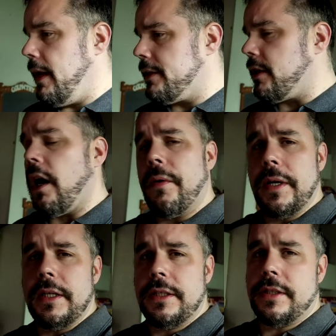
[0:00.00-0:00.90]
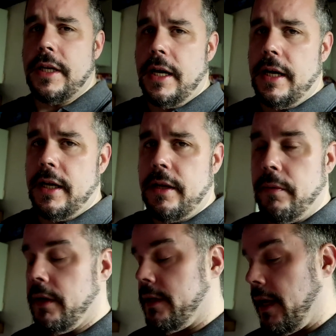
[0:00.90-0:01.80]
and it's always, uh,
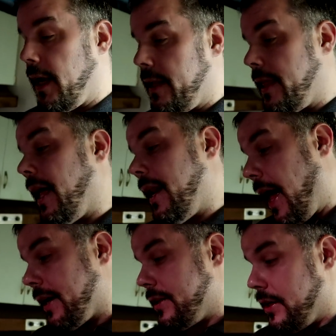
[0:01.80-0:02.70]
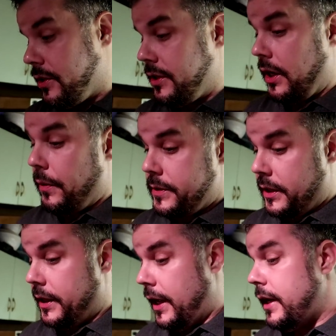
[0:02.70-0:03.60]
well that, that actually, I shouldn't say always
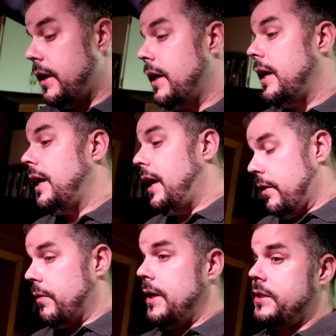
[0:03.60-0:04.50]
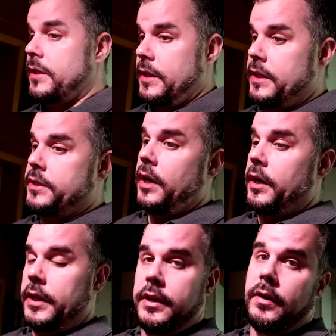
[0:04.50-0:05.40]
done that. It recently
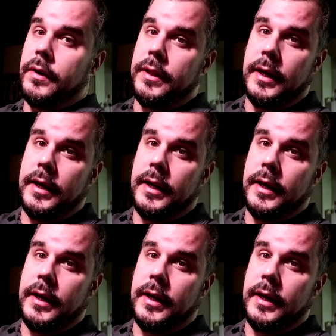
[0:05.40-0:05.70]
started doing